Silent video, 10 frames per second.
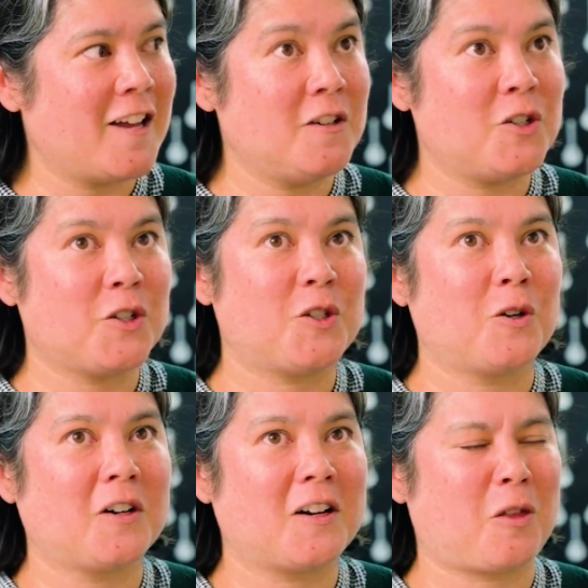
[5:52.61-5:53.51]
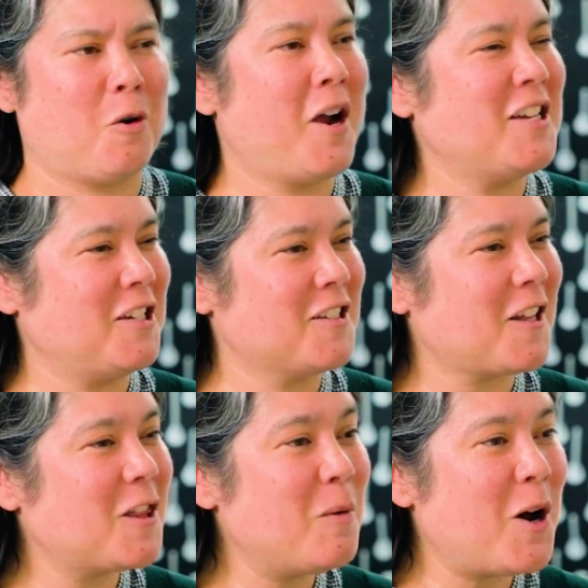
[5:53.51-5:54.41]
and just sort throw ideas
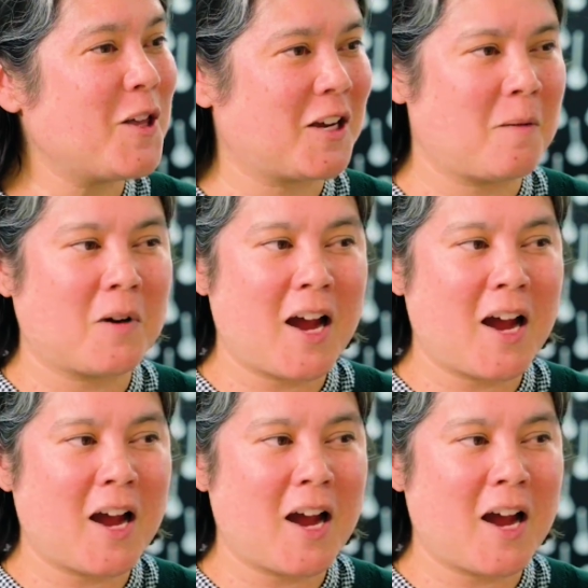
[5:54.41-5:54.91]
at the wall that